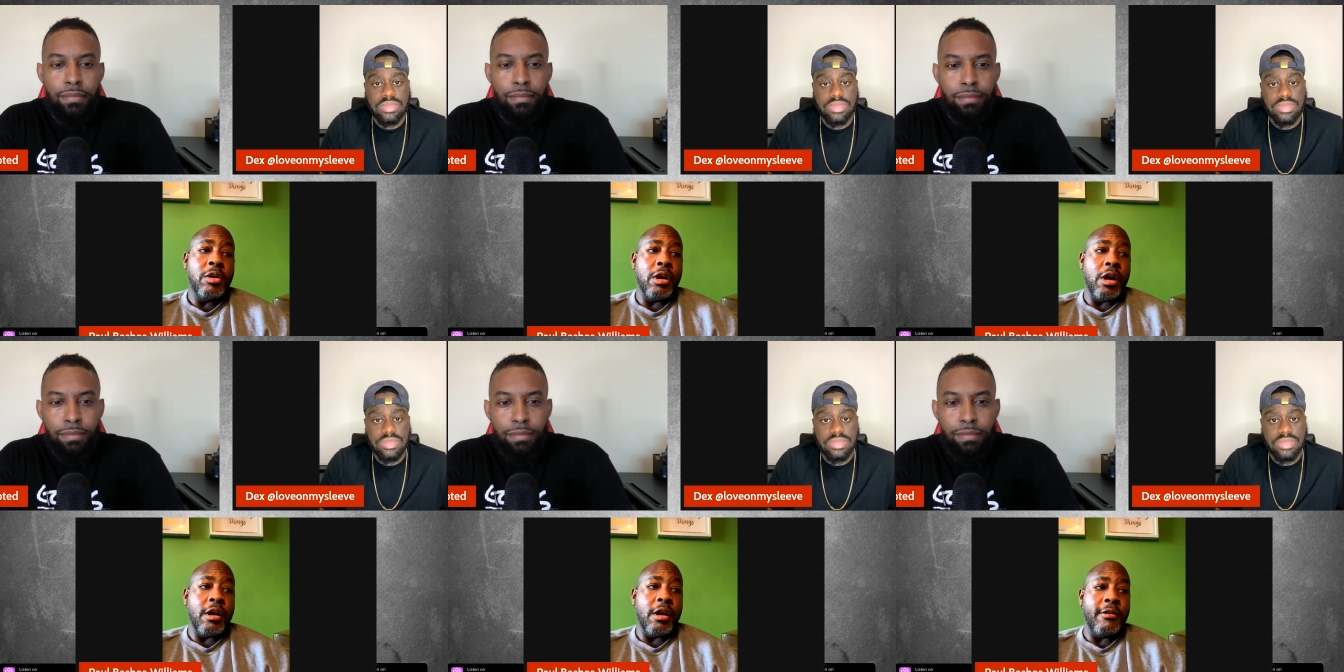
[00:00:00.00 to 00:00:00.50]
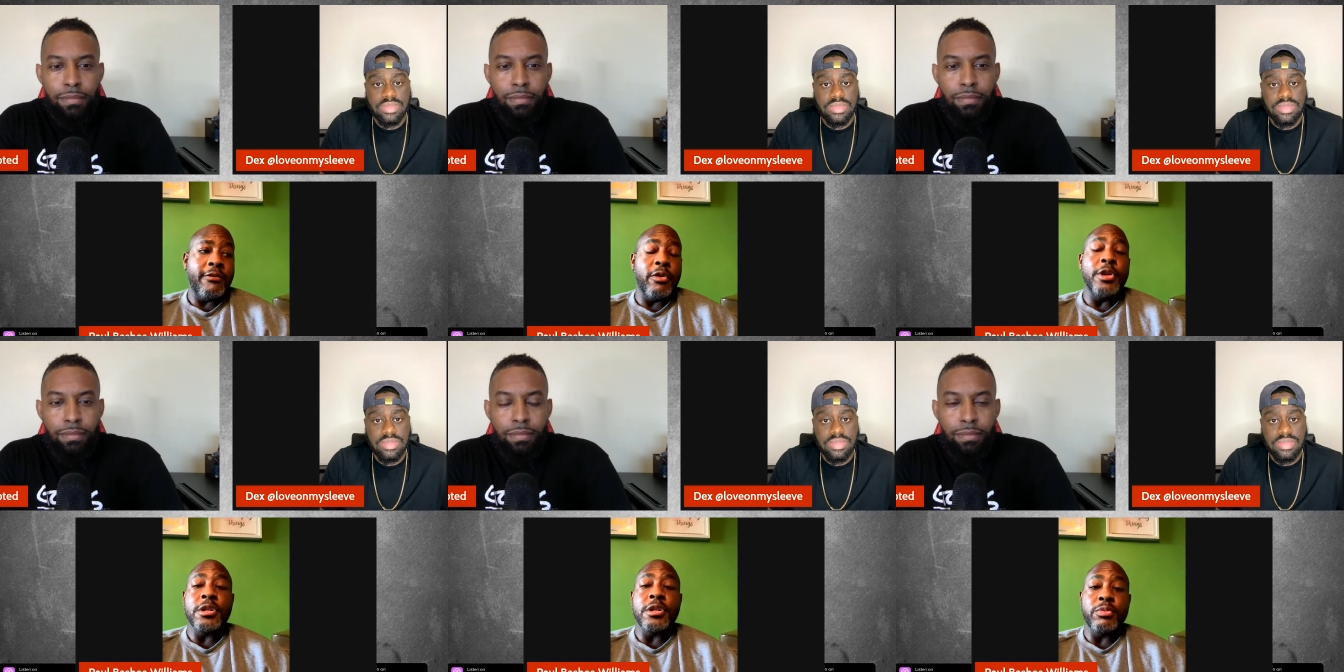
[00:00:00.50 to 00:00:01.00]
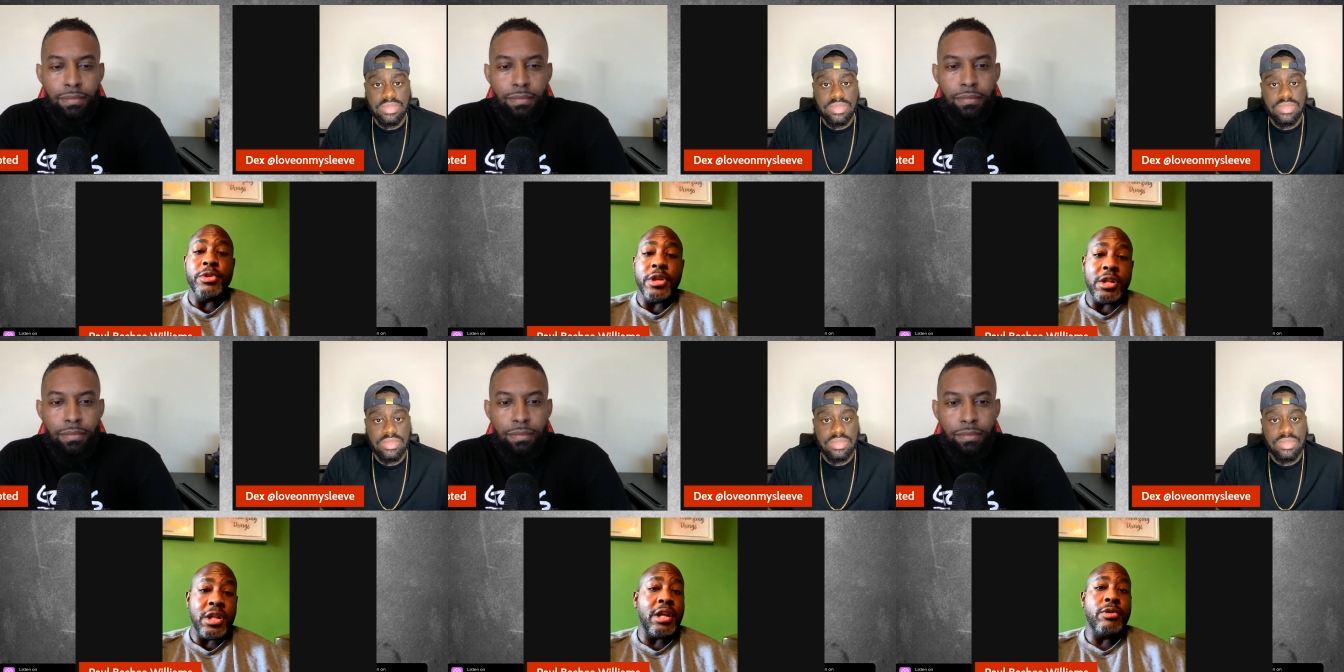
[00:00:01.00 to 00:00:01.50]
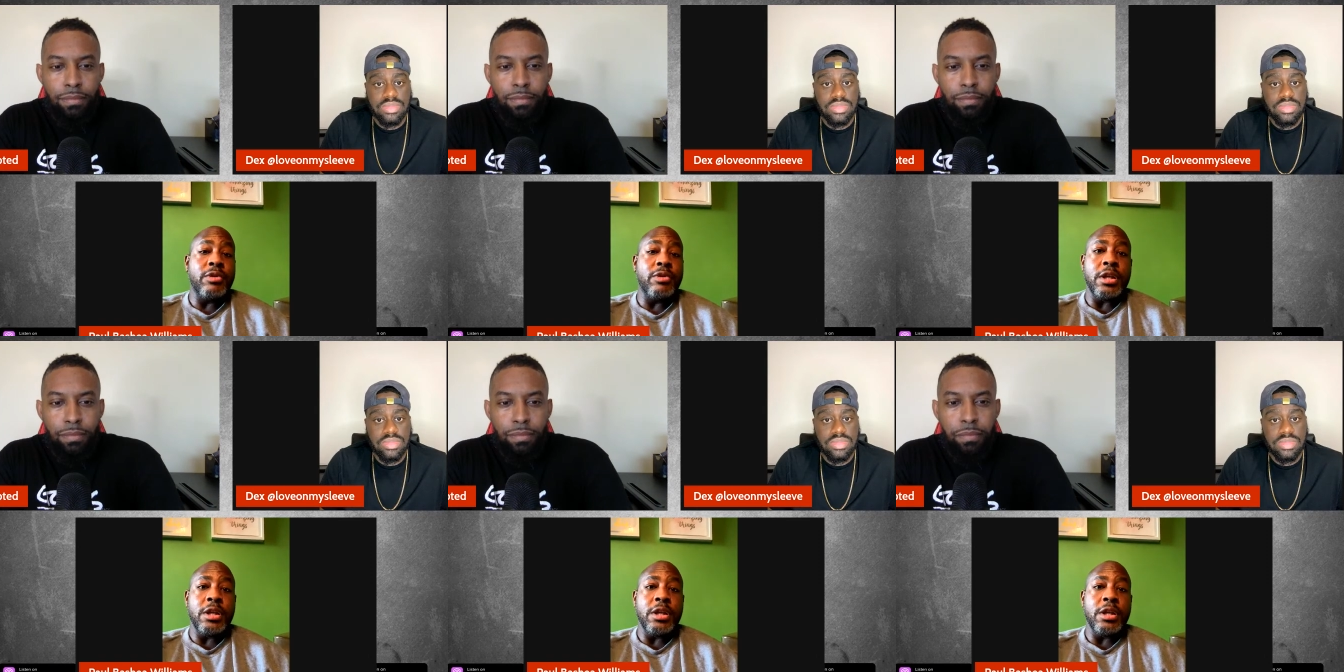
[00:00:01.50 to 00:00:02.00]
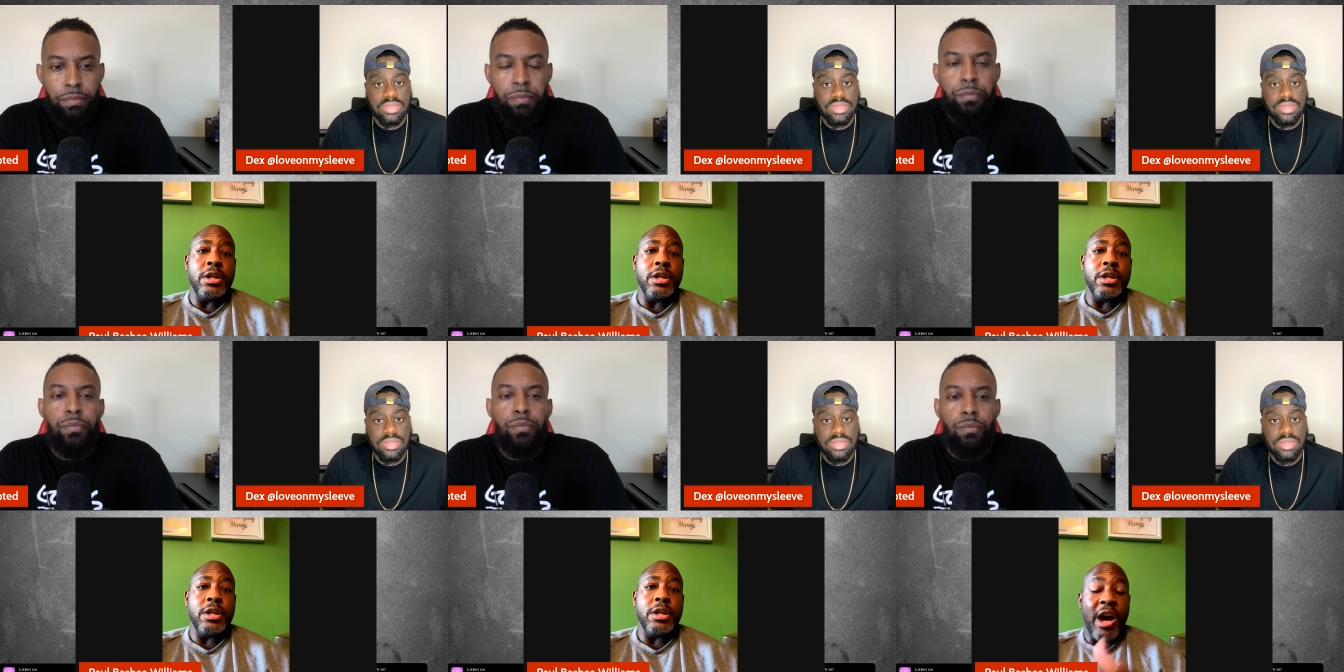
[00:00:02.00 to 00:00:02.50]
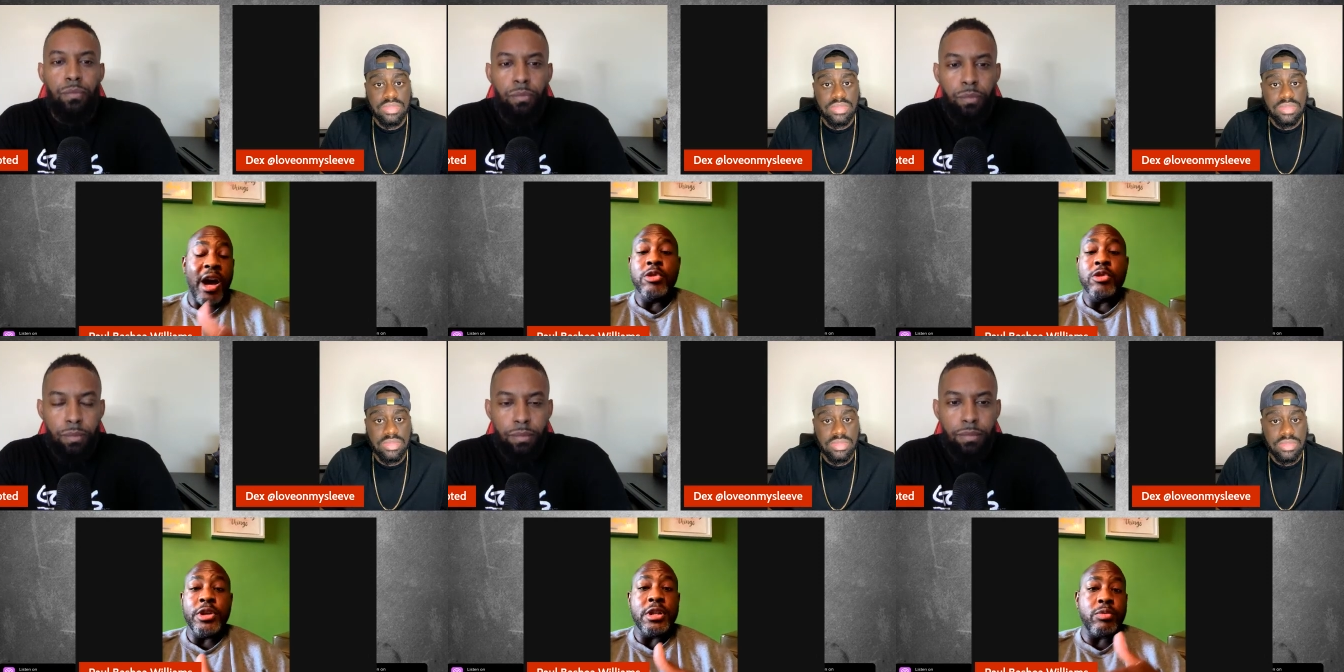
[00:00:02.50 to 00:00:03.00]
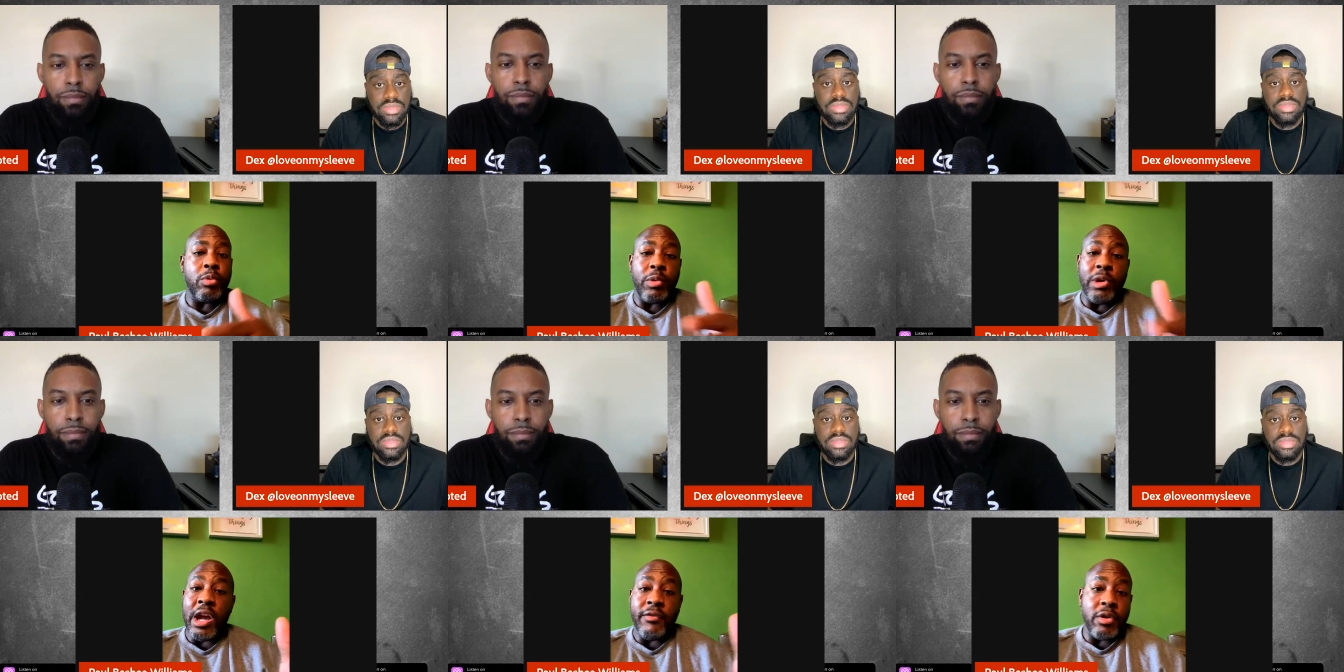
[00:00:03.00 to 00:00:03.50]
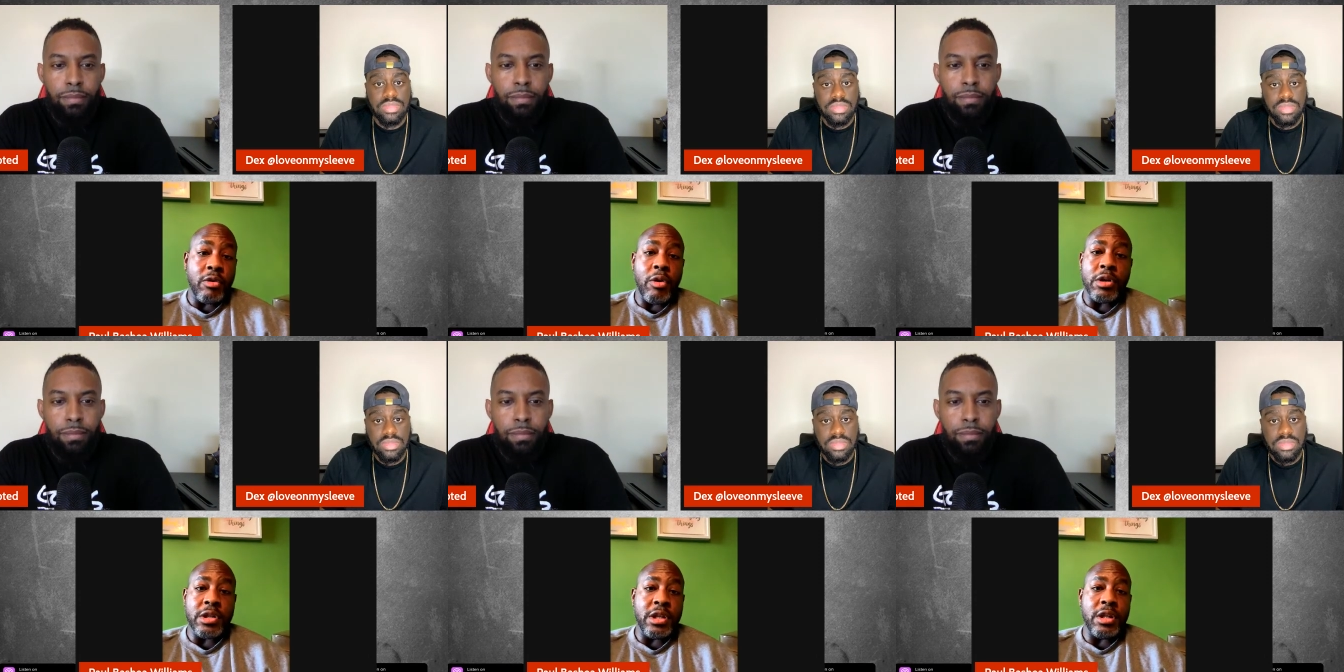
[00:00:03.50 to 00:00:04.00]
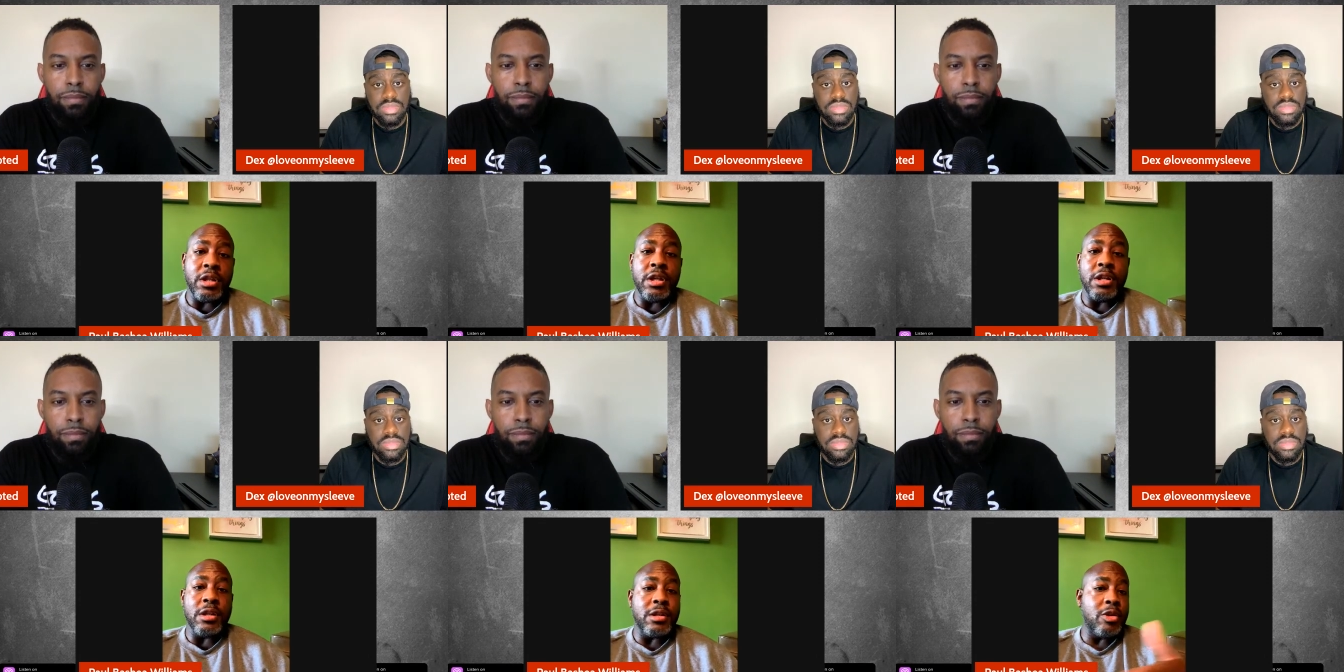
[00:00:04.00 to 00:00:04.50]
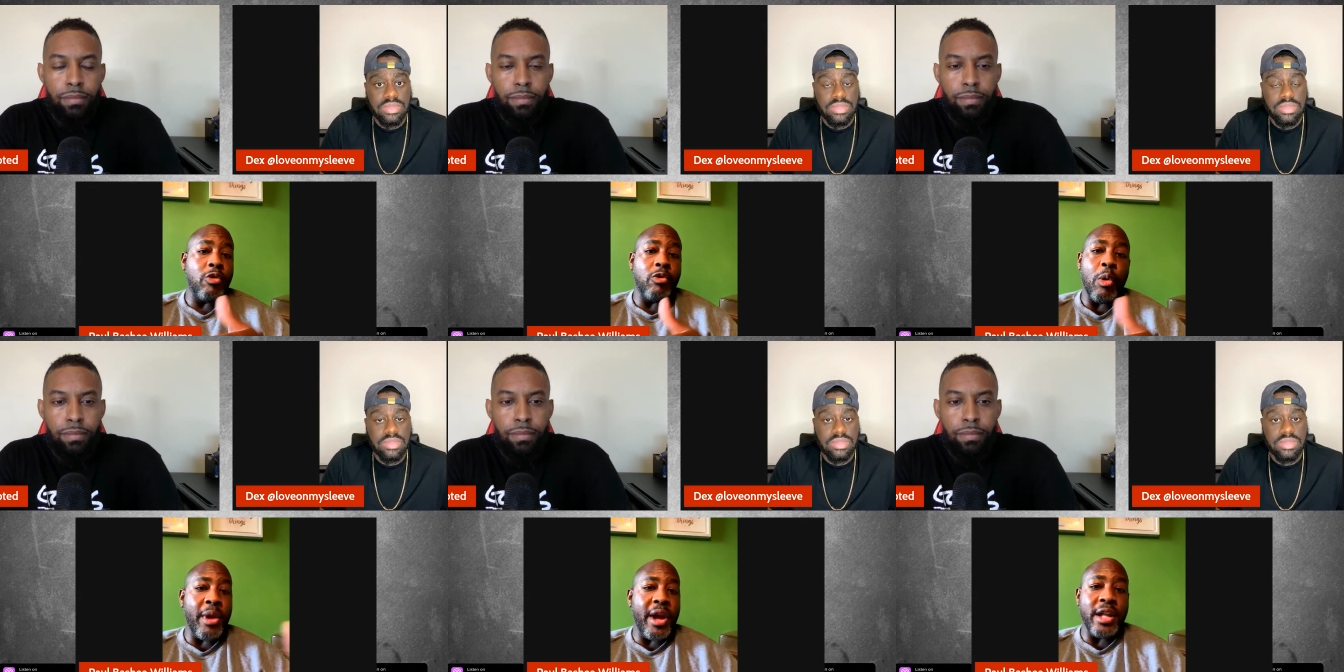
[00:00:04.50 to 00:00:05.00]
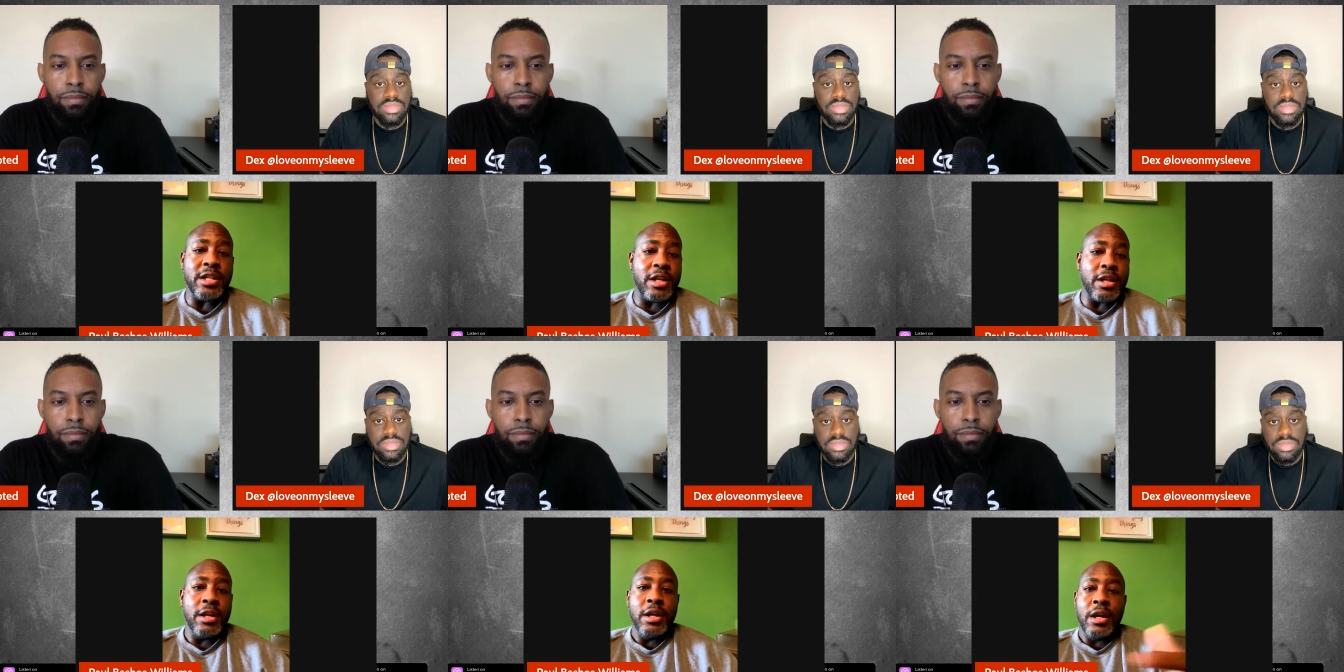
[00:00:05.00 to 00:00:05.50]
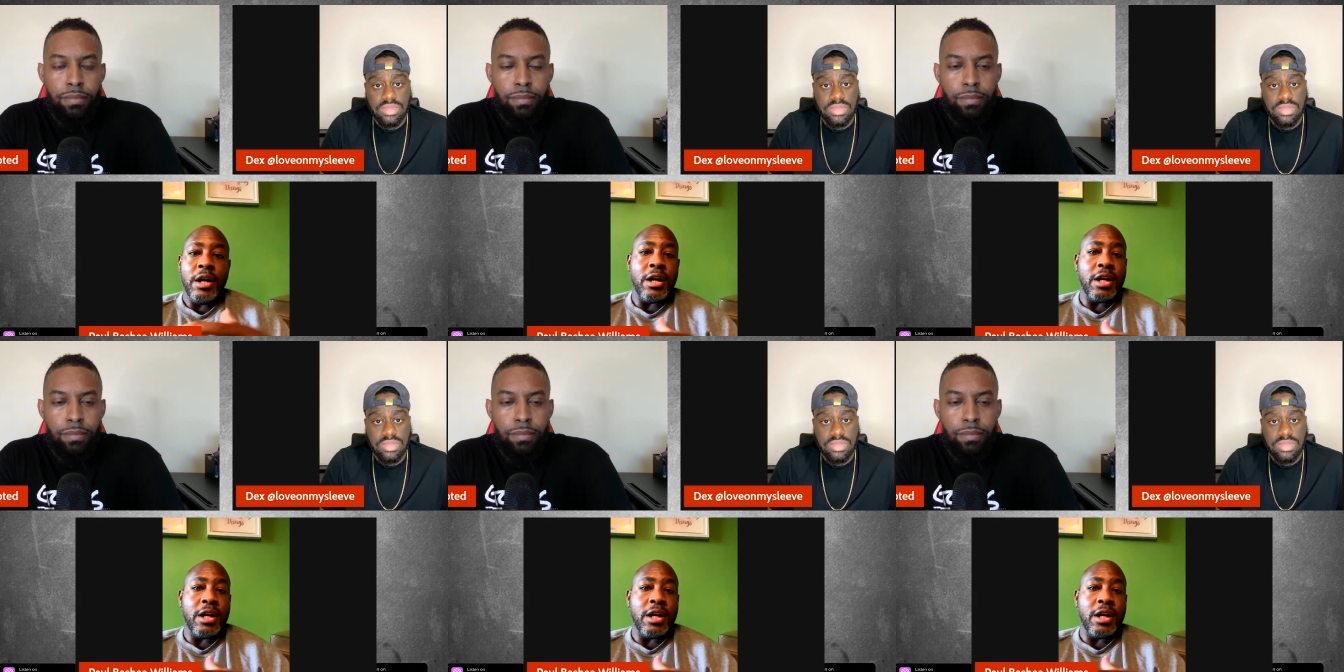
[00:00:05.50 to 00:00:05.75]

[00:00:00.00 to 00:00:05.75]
Speaker 1: uh, friendships with integrity with boundaries where we haven't crossed anything there's no romantic uh,